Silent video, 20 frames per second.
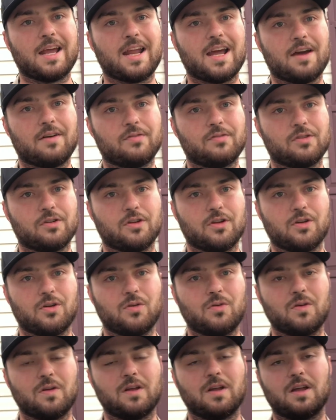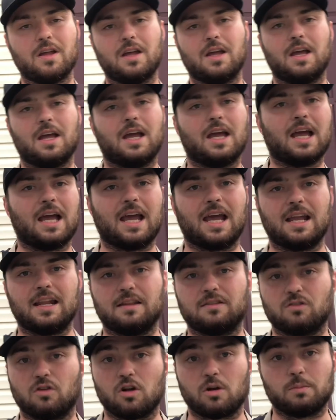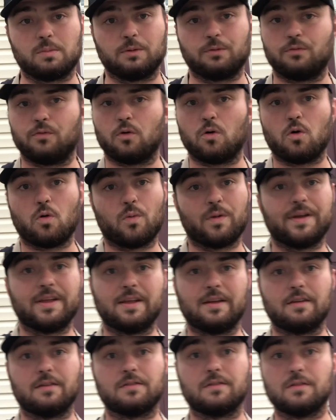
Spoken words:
afternoon, and it's going to be full wings.